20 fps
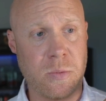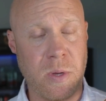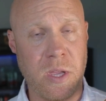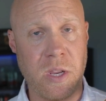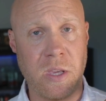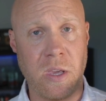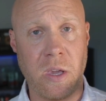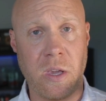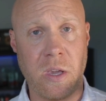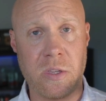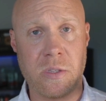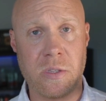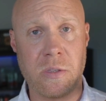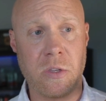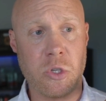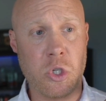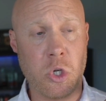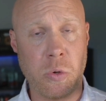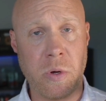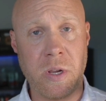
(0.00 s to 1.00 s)
meaning it can
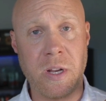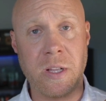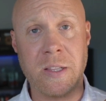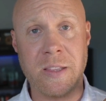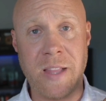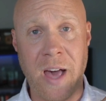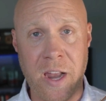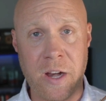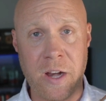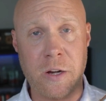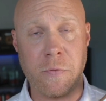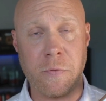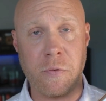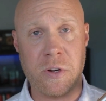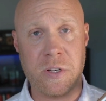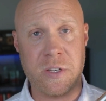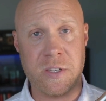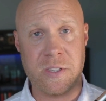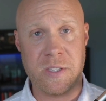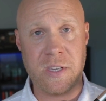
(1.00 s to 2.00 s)
treat a lot of
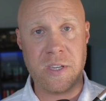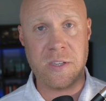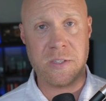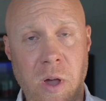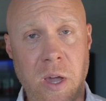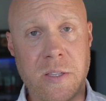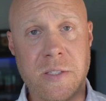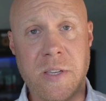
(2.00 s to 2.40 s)
different diseases.